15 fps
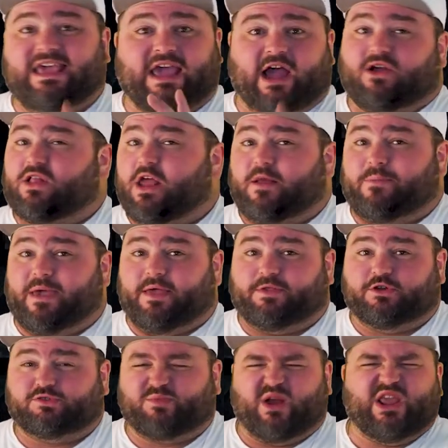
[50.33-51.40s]
Carolina
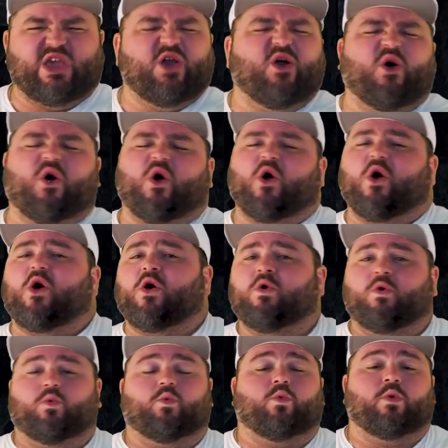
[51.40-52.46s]
Panthers money all
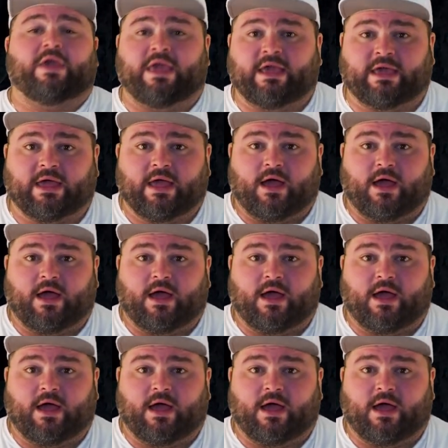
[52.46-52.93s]
week,